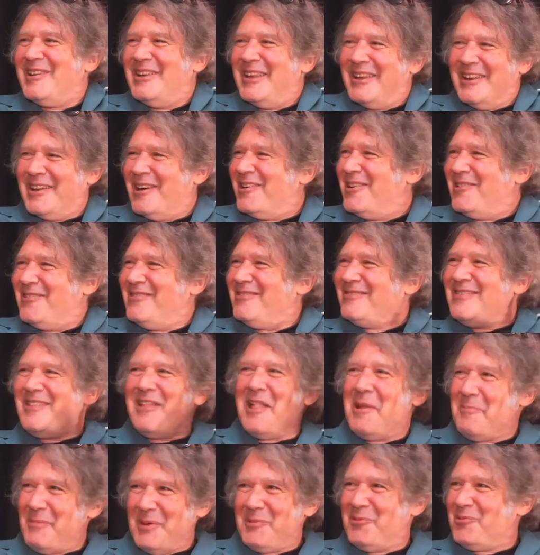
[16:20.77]
you know.
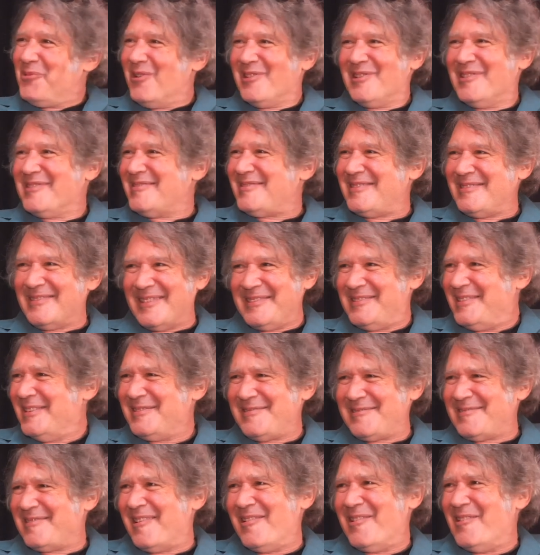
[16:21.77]
people were listening to
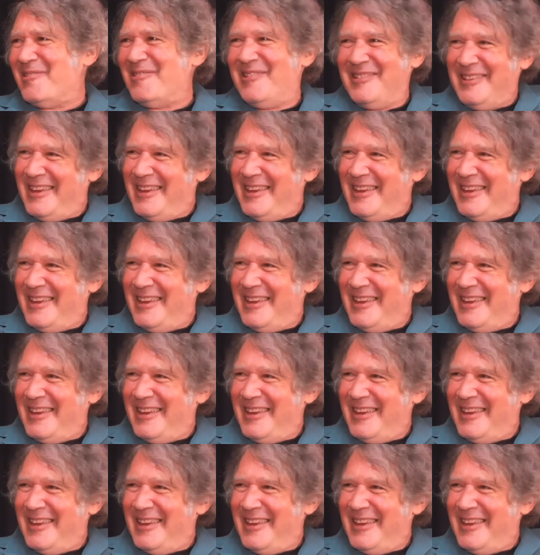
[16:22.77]
disco